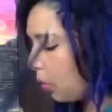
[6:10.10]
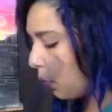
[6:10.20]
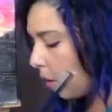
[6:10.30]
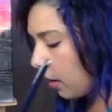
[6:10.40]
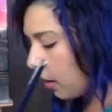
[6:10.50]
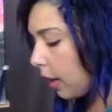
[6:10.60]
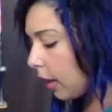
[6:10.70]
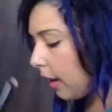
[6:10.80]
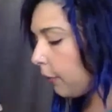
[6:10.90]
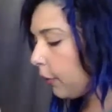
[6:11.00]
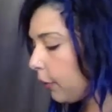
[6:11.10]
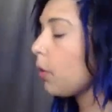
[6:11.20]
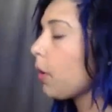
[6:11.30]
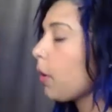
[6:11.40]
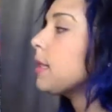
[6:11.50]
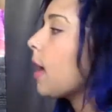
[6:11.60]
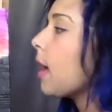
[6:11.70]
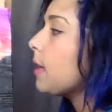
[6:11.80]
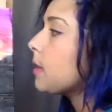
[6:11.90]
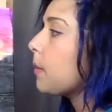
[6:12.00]
Don't worry if your horizon
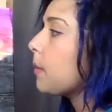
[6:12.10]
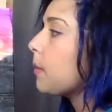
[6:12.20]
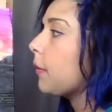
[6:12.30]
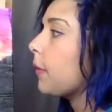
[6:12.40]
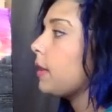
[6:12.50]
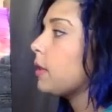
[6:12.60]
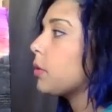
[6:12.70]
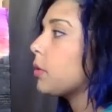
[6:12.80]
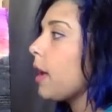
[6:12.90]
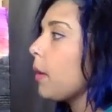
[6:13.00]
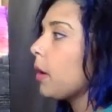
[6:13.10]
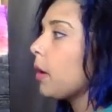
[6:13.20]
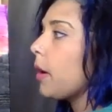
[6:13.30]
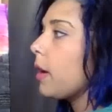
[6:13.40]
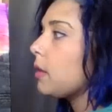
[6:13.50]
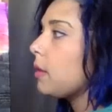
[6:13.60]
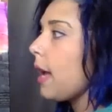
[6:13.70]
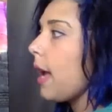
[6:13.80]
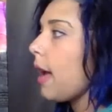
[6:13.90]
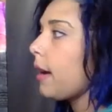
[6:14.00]
line isn't perfectly straight. We're going to
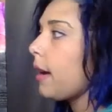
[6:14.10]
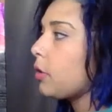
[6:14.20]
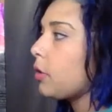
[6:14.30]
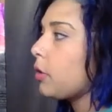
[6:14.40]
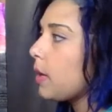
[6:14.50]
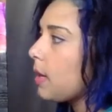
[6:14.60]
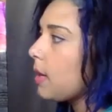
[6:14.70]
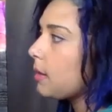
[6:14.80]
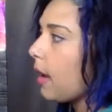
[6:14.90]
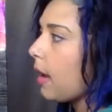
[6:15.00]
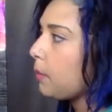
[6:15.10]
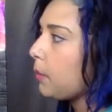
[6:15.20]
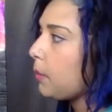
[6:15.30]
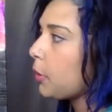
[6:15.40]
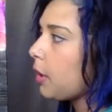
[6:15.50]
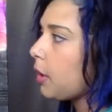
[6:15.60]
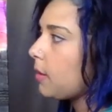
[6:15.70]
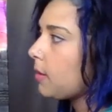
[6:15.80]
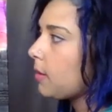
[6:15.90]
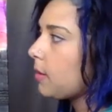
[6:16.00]
be adding trees and
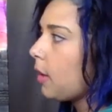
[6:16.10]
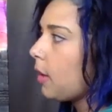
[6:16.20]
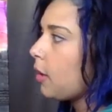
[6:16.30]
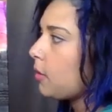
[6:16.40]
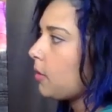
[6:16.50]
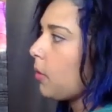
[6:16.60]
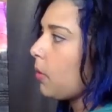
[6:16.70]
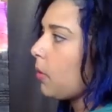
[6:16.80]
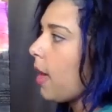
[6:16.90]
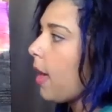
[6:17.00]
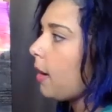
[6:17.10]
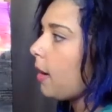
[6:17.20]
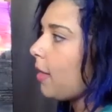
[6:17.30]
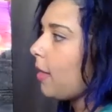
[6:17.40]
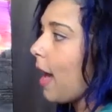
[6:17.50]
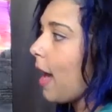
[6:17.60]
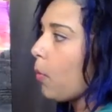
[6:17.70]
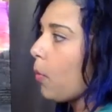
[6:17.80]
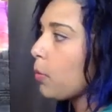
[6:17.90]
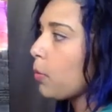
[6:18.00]
bushes so that
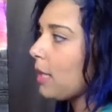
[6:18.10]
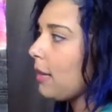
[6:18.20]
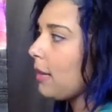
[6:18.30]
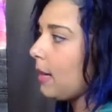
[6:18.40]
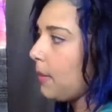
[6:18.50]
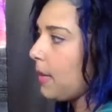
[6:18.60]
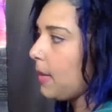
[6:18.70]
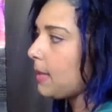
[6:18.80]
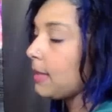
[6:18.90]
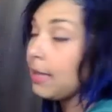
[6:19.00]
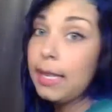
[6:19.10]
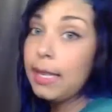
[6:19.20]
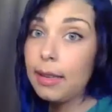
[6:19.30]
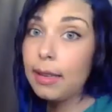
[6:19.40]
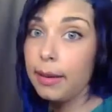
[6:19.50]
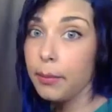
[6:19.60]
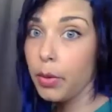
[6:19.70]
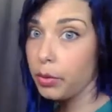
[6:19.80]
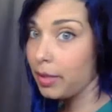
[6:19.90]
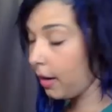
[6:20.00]
that won't even be seen in
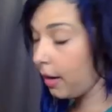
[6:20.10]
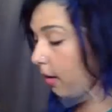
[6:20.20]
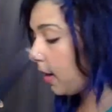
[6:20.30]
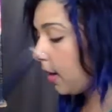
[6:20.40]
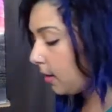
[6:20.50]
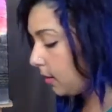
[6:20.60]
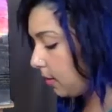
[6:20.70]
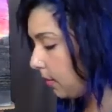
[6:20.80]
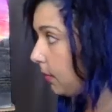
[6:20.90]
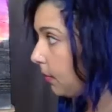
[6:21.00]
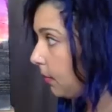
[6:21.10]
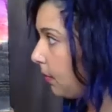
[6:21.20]
most areas.